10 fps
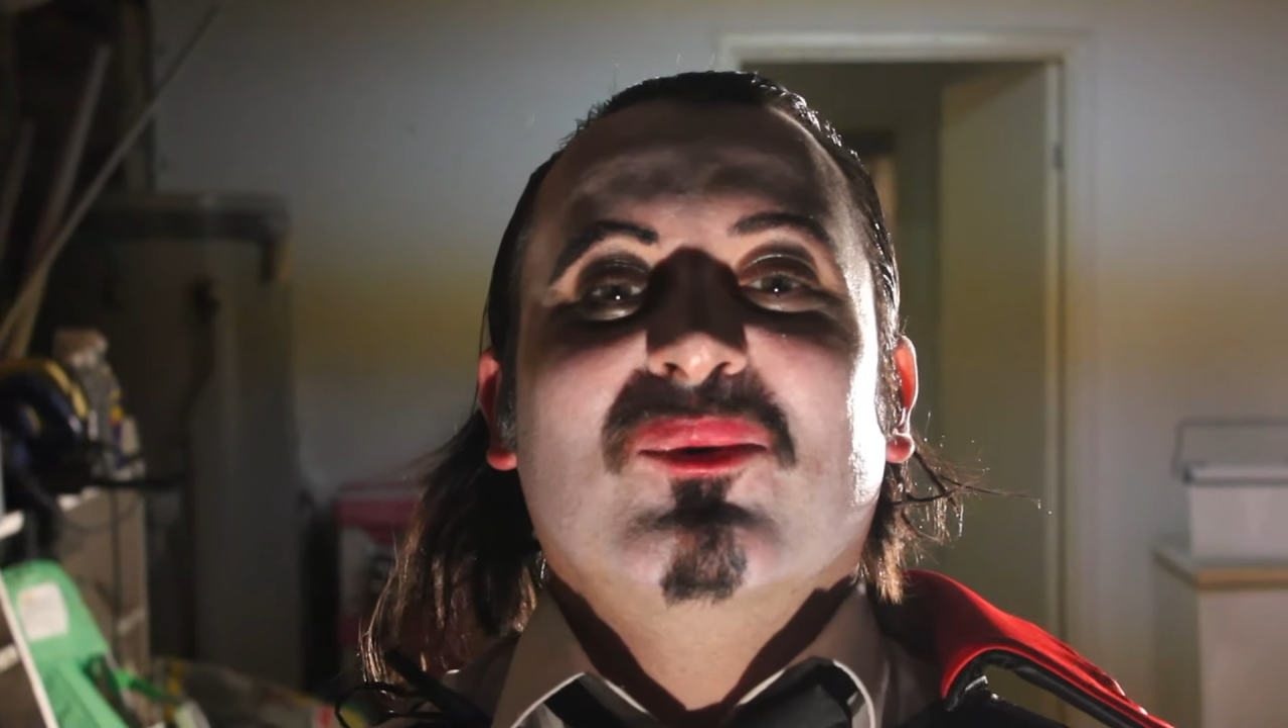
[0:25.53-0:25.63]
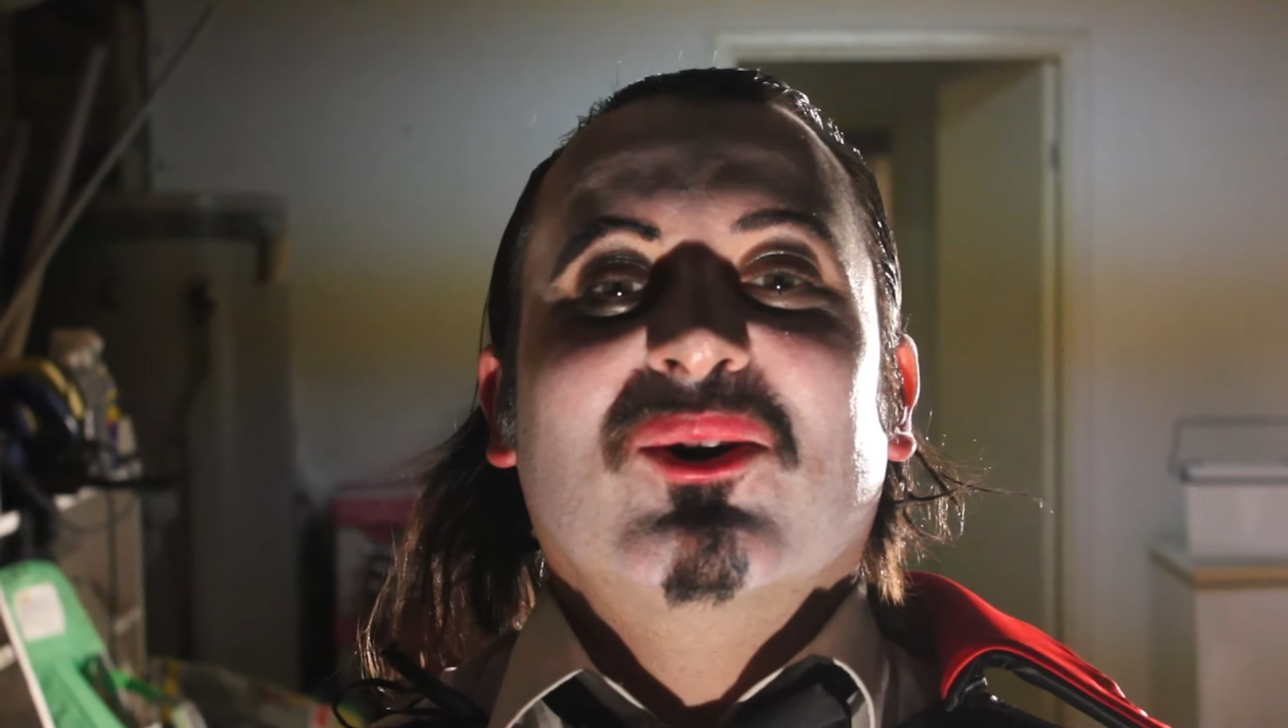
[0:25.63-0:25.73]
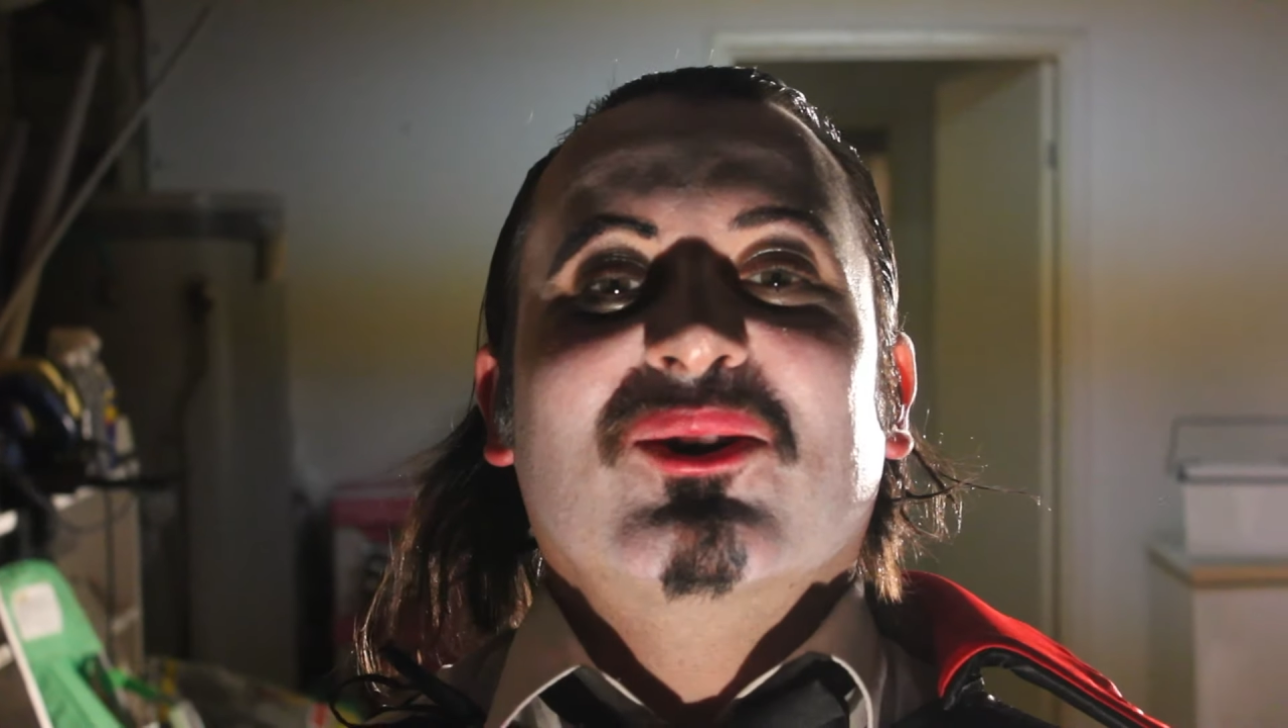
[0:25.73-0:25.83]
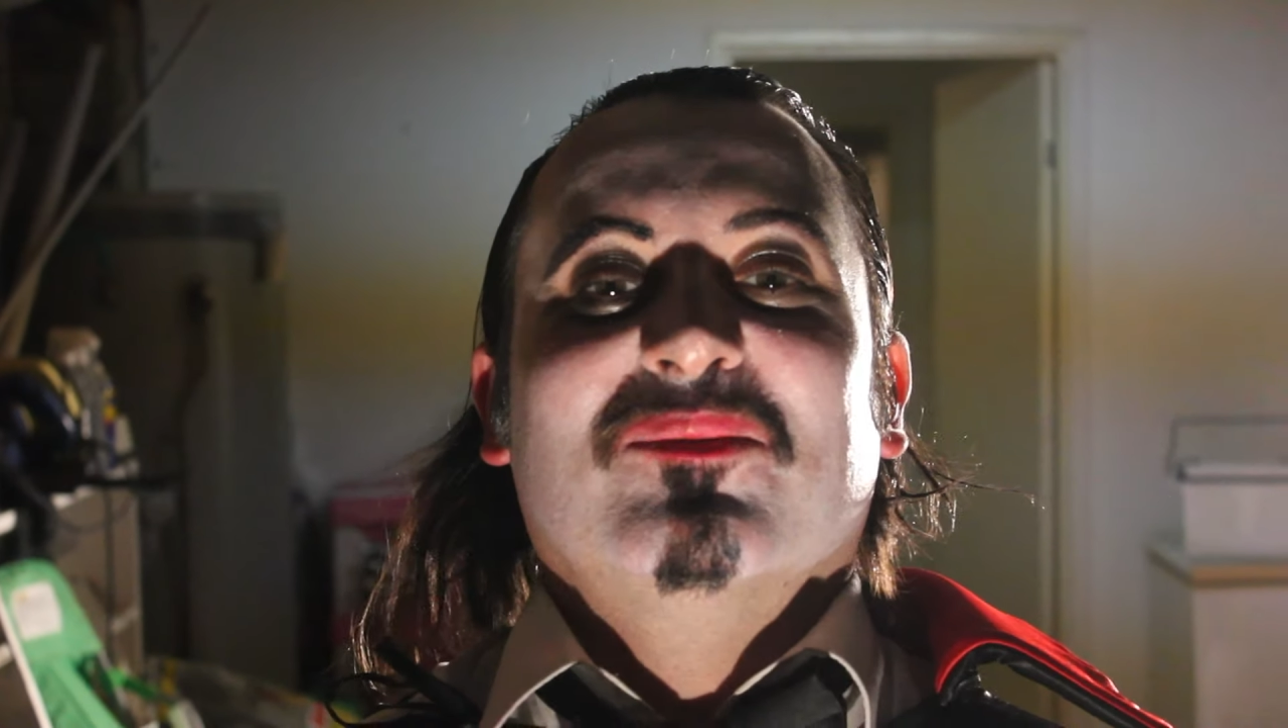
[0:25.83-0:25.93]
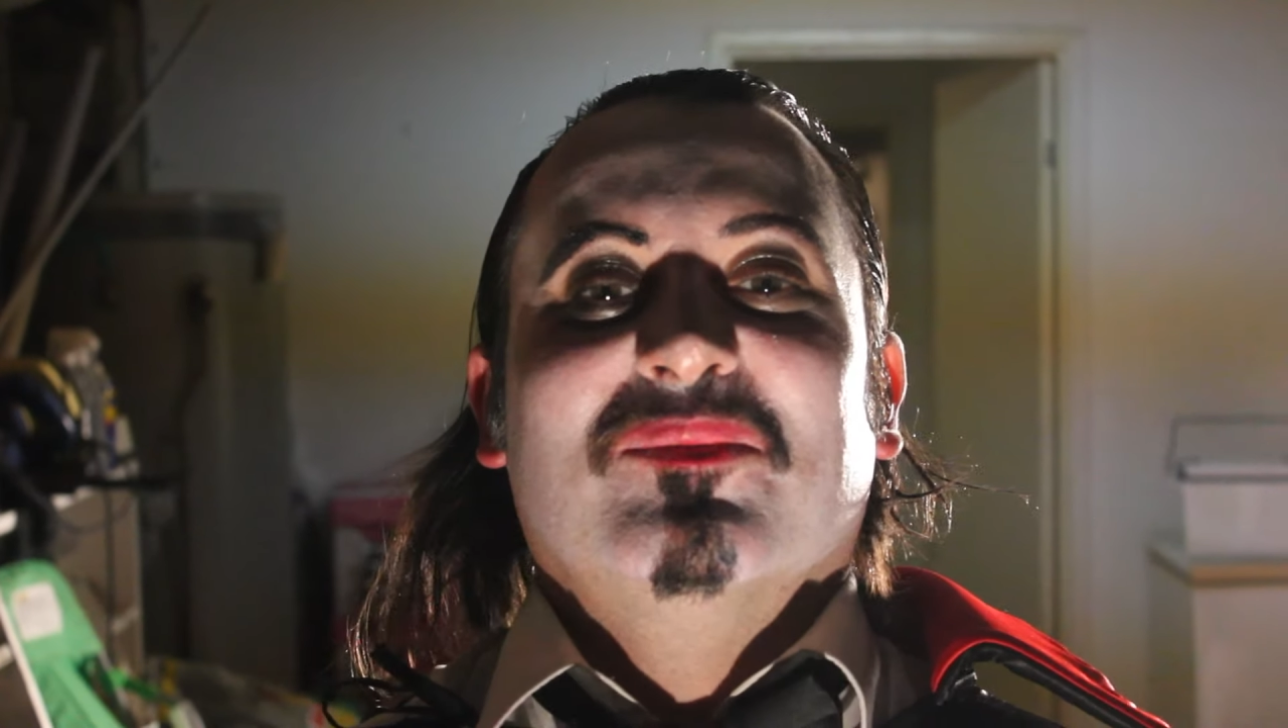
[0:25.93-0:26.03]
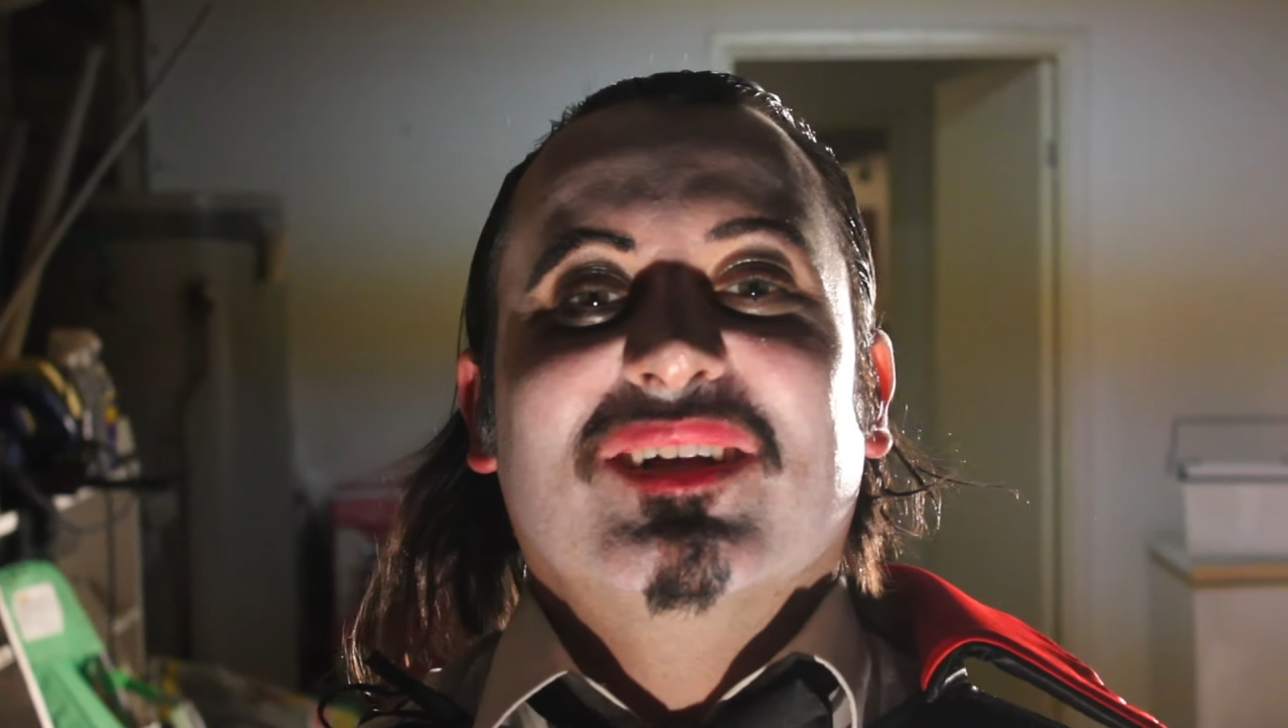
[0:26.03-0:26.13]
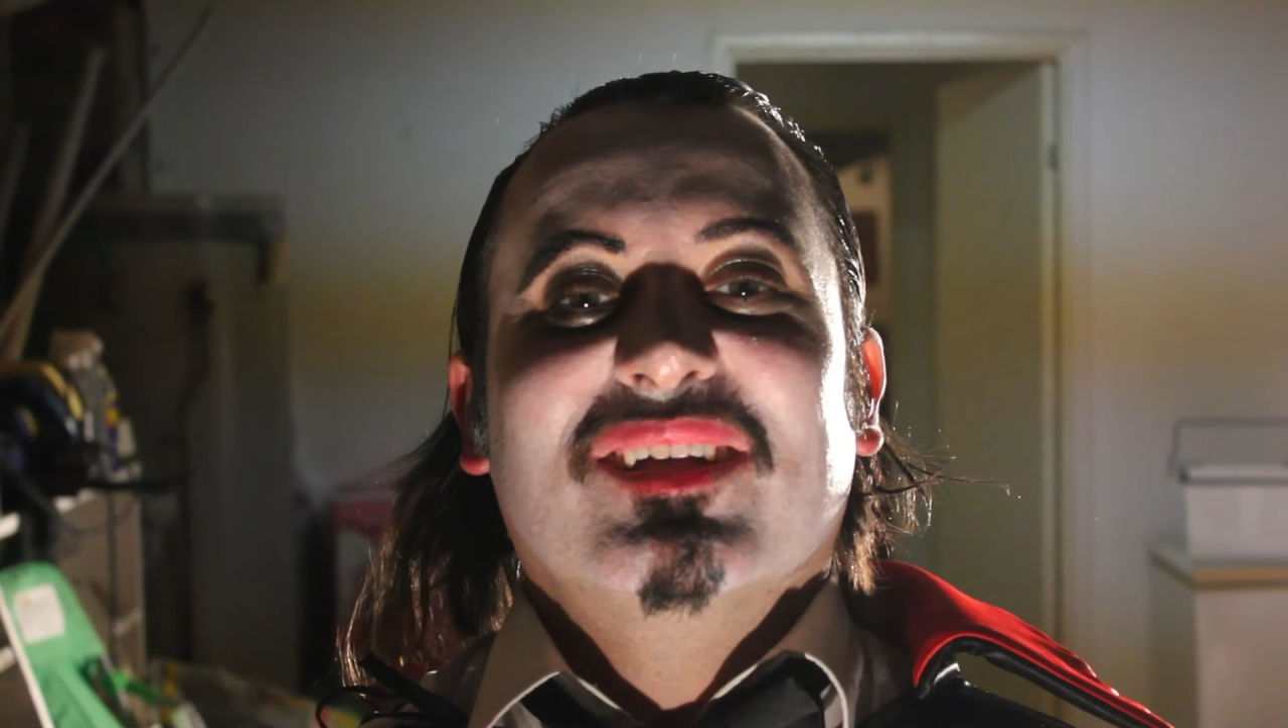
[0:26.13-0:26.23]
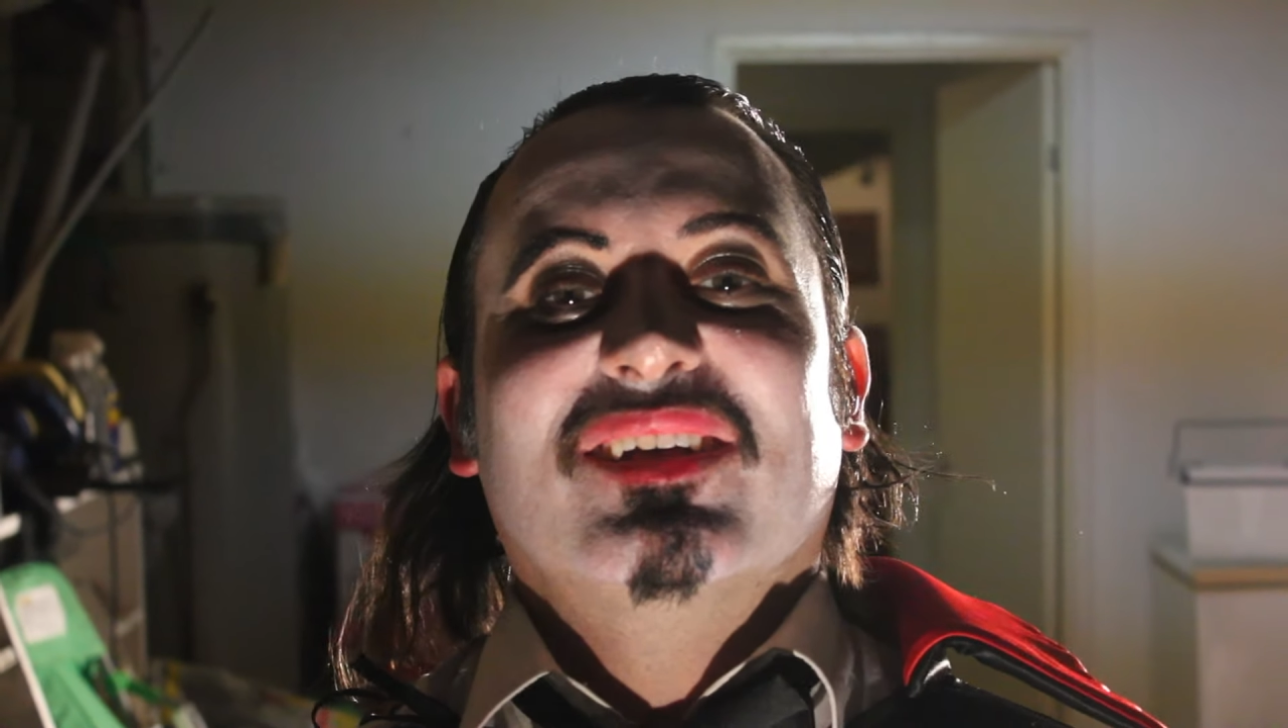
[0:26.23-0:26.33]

welcome.